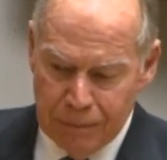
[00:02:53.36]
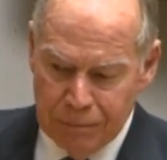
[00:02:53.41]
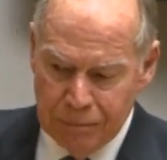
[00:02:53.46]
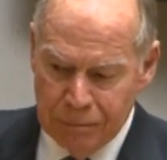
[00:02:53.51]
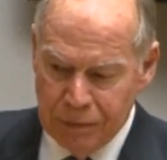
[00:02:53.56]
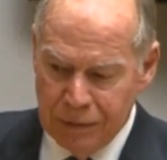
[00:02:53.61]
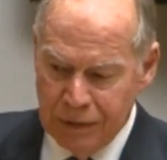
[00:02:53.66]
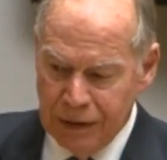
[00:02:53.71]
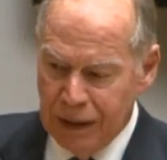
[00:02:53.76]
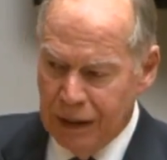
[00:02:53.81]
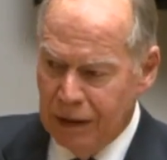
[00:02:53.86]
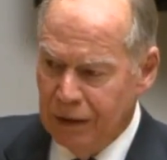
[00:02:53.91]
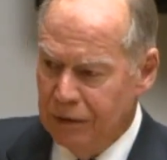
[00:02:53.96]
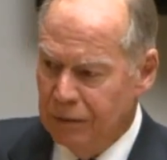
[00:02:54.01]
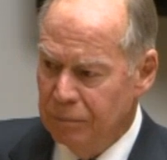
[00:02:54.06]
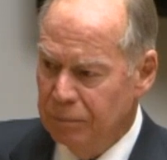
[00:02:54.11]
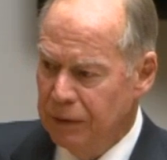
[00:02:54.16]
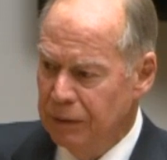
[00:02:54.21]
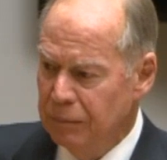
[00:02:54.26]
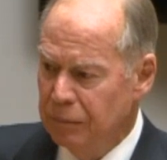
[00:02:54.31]
But now the
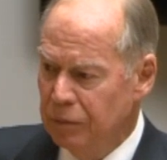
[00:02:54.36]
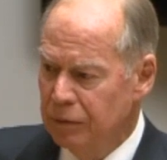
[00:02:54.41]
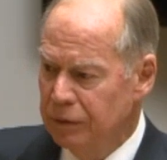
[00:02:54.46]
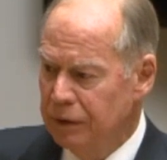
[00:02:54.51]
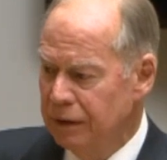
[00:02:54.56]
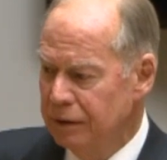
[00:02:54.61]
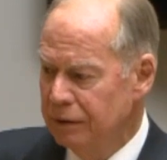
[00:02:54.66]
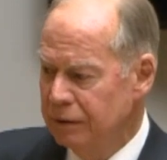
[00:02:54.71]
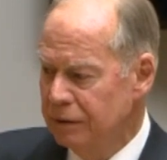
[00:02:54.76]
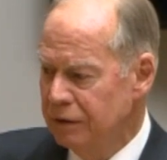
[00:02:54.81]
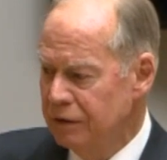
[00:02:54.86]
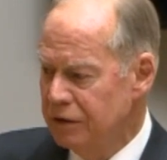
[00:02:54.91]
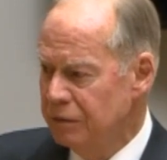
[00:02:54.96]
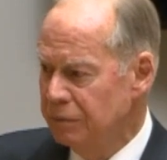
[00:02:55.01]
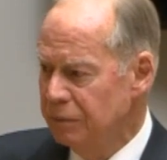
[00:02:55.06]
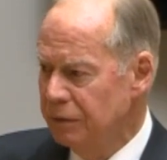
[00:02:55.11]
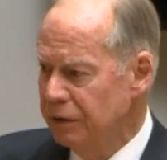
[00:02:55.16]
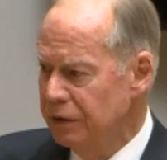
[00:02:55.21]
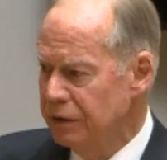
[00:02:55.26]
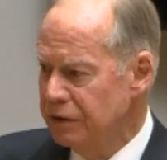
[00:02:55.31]
people in
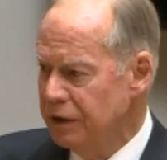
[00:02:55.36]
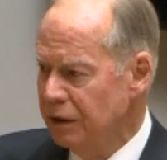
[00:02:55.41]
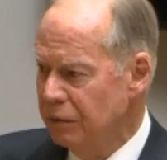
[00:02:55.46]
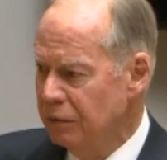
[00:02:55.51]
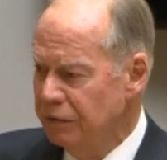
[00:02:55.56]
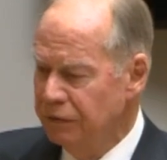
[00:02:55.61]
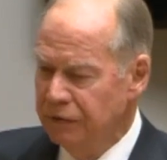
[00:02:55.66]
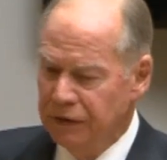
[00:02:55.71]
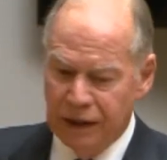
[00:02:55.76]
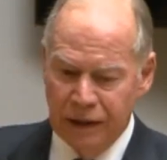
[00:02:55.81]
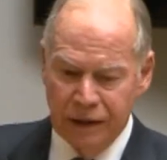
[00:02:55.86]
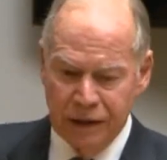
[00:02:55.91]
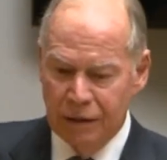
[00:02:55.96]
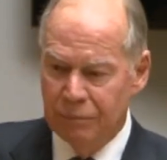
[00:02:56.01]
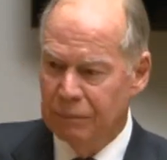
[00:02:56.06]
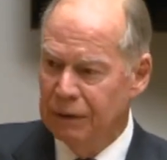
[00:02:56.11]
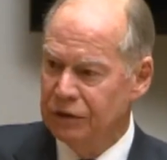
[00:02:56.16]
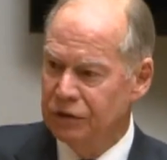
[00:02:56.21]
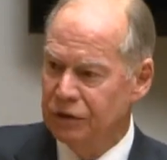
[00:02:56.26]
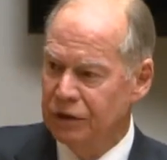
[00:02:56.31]
disability say, well, if they're getting that
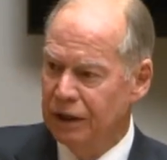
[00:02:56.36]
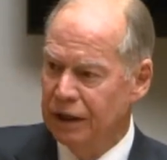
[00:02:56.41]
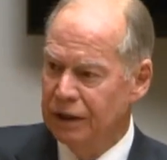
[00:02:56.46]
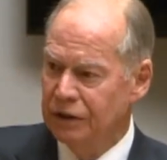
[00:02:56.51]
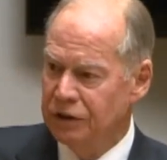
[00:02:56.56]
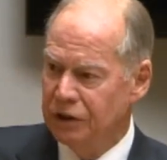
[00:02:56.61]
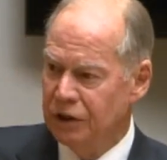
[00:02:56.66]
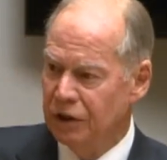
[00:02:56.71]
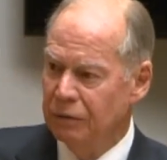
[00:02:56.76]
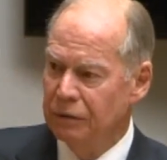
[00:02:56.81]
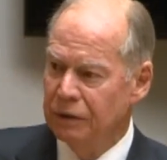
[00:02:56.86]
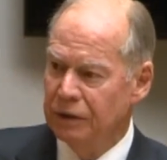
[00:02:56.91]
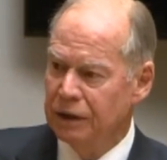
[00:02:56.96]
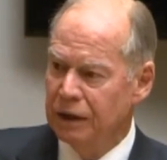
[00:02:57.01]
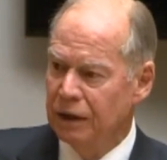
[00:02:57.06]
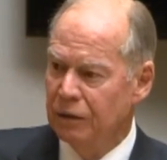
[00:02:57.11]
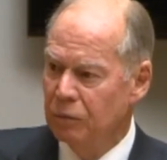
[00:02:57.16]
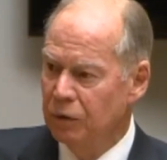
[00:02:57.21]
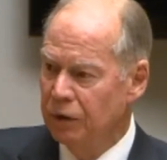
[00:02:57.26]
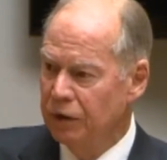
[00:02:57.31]
much in aged care, I'm going to
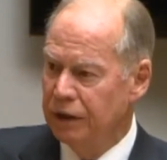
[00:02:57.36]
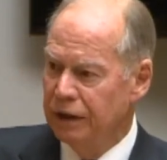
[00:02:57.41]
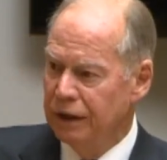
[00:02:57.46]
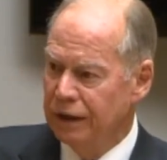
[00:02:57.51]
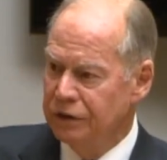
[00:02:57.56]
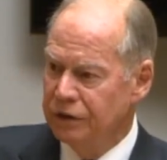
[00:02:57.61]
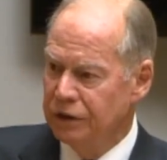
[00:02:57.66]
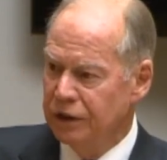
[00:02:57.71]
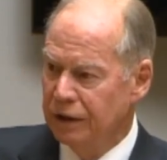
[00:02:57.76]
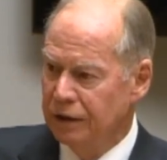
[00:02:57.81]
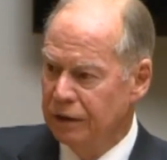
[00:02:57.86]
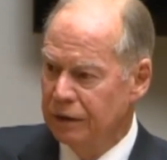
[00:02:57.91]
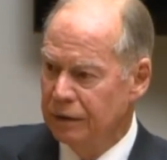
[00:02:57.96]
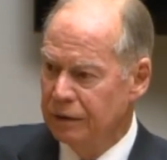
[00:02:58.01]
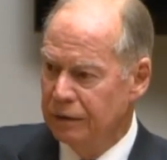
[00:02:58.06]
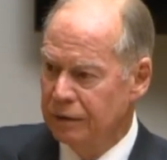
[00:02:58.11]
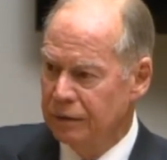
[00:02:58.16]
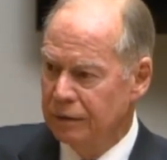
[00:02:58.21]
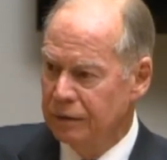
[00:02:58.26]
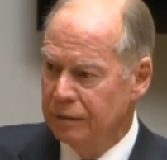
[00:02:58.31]
go and work in aged care.
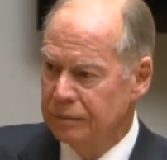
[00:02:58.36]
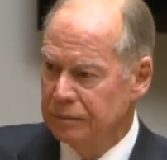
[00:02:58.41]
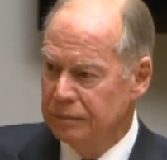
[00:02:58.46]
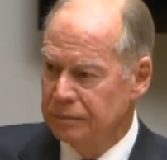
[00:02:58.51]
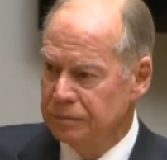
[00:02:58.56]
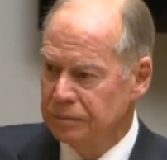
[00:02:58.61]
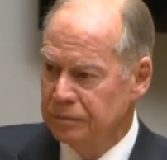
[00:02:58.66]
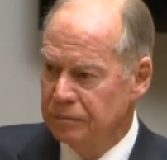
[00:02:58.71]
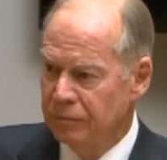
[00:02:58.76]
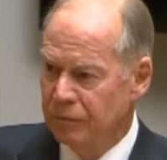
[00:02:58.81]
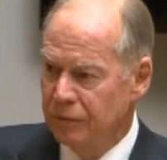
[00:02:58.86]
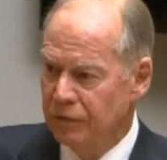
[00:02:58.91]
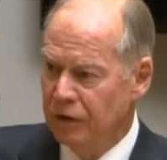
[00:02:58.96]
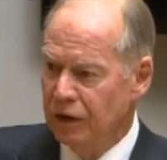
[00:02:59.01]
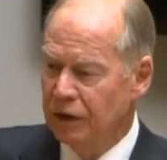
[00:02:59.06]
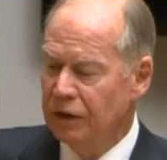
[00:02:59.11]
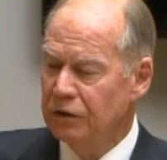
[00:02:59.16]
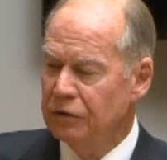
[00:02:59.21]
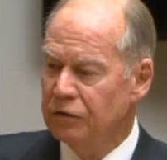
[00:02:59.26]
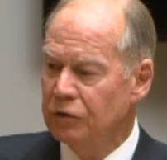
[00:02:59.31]
So
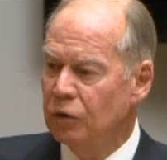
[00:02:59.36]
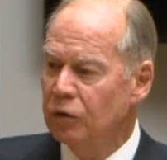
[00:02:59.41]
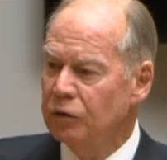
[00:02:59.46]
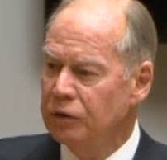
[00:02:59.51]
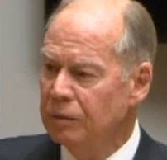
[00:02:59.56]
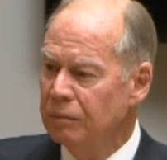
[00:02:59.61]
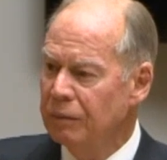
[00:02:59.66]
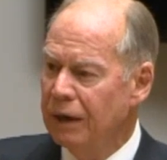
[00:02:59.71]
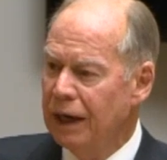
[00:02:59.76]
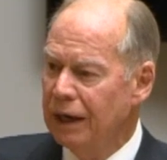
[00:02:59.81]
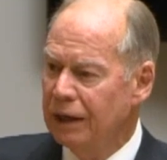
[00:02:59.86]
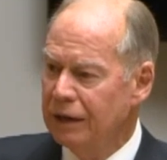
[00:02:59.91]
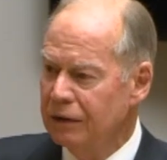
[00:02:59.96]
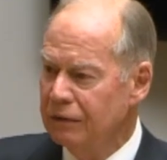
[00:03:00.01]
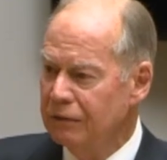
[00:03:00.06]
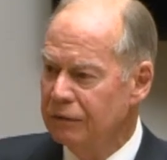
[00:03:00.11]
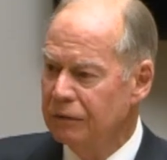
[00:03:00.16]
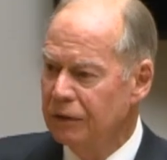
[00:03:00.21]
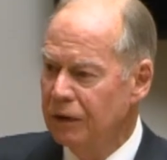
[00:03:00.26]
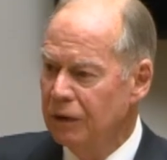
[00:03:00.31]
you distort the market
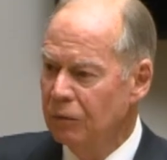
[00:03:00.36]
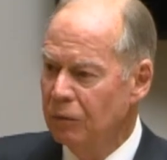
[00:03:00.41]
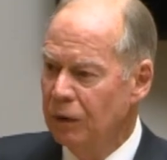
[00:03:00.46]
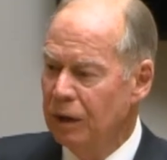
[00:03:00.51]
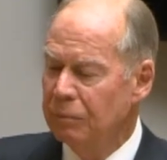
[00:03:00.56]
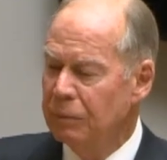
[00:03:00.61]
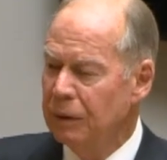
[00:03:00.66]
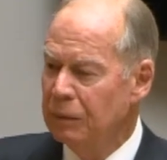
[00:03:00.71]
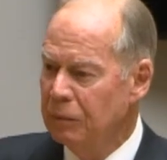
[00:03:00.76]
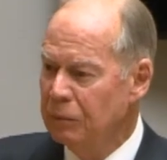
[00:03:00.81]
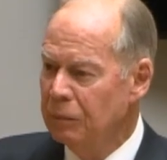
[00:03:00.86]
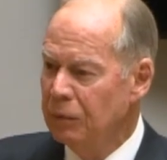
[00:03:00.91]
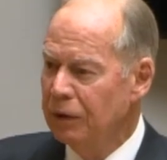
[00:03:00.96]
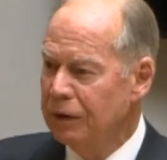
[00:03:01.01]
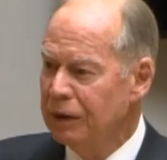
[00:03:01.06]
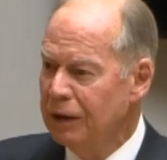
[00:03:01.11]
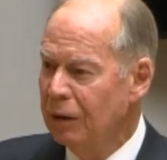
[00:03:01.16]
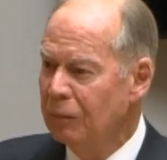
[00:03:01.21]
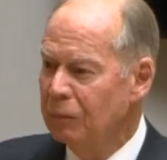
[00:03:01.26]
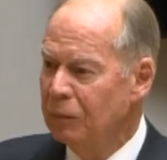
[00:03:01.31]
of where people might
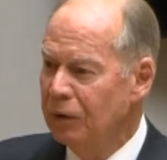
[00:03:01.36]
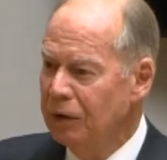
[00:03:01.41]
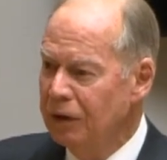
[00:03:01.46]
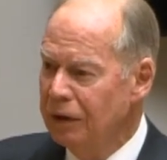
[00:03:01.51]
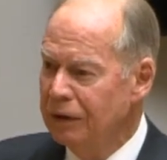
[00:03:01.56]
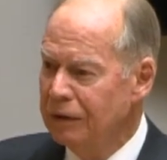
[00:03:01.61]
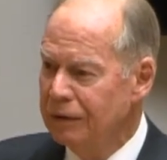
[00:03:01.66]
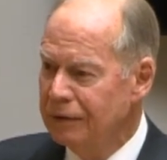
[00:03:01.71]
go and work.